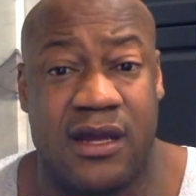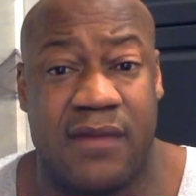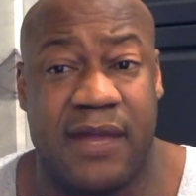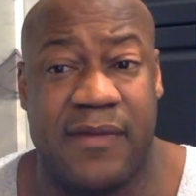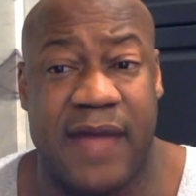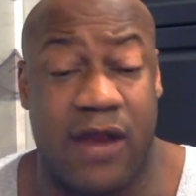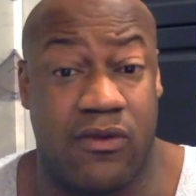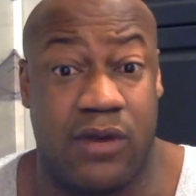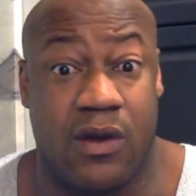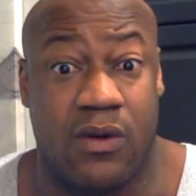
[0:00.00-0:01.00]
Maybe I
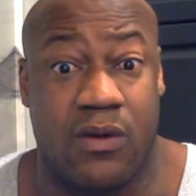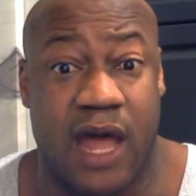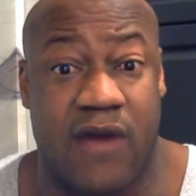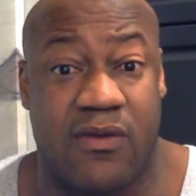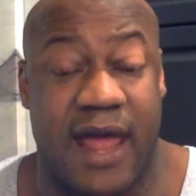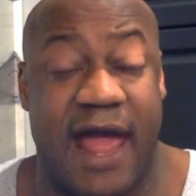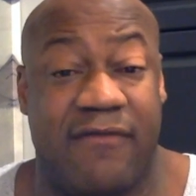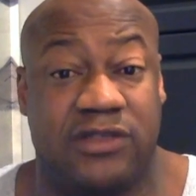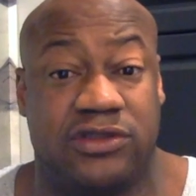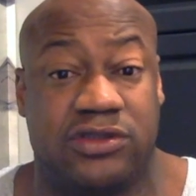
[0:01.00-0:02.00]
don't know. I don't have
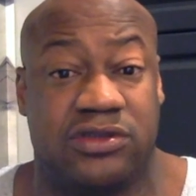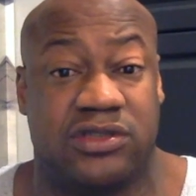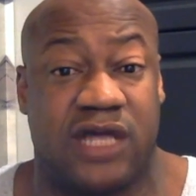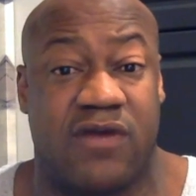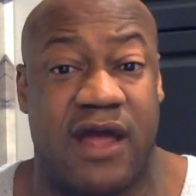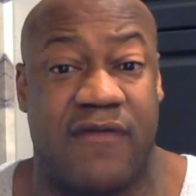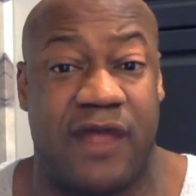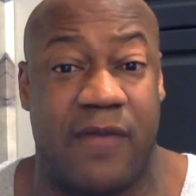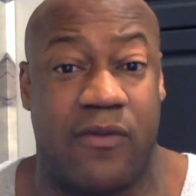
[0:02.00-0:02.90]
any children, so I don't have to